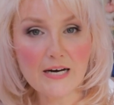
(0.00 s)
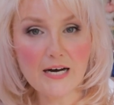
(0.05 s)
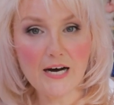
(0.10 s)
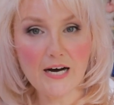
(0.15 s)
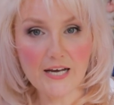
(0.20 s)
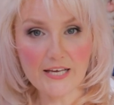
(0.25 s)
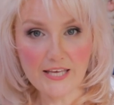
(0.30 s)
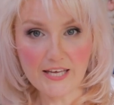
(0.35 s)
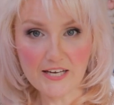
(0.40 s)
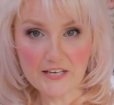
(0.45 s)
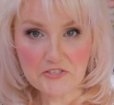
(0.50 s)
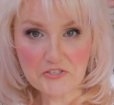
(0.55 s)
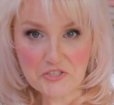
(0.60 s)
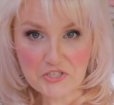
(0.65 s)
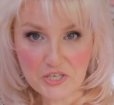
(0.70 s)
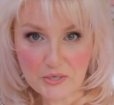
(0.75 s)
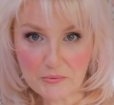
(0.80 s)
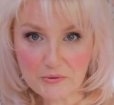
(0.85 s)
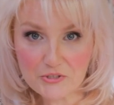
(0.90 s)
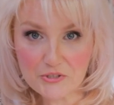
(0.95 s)
I can't
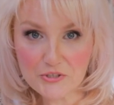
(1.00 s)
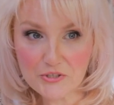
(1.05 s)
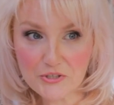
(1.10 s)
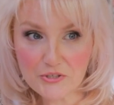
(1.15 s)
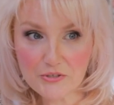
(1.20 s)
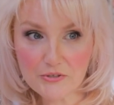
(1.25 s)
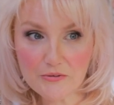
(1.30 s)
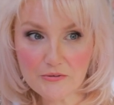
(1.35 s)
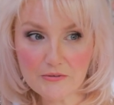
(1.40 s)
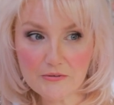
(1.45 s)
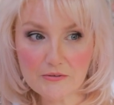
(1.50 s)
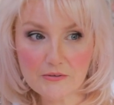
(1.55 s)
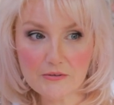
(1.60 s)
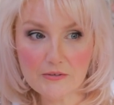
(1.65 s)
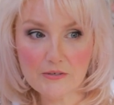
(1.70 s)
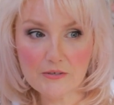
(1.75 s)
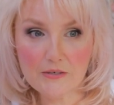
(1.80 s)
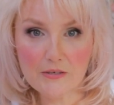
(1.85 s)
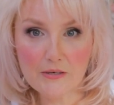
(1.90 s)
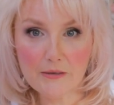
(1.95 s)
show it to you
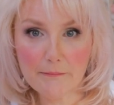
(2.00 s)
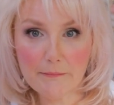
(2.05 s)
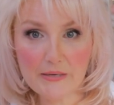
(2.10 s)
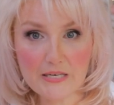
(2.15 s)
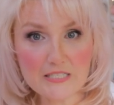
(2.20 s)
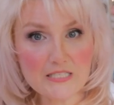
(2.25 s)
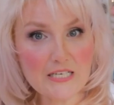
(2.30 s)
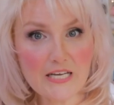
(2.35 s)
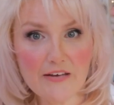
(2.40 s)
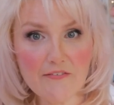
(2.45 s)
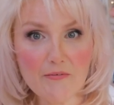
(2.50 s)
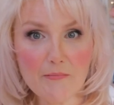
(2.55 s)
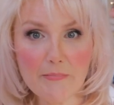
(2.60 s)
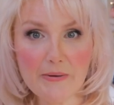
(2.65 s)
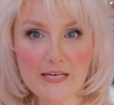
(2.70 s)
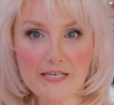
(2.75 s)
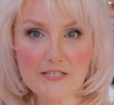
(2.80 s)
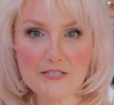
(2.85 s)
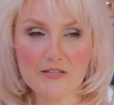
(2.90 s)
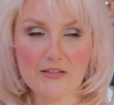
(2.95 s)
because I haven't
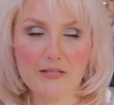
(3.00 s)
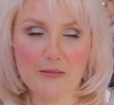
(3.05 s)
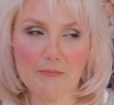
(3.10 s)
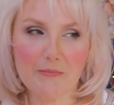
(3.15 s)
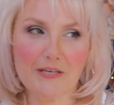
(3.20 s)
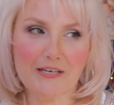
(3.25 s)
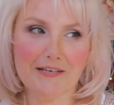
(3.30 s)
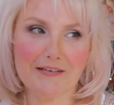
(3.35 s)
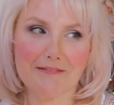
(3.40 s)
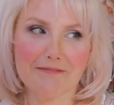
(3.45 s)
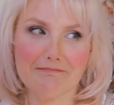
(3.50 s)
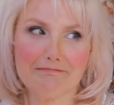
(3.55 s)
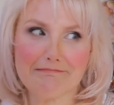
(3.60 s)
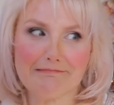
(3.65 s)
painted them yet.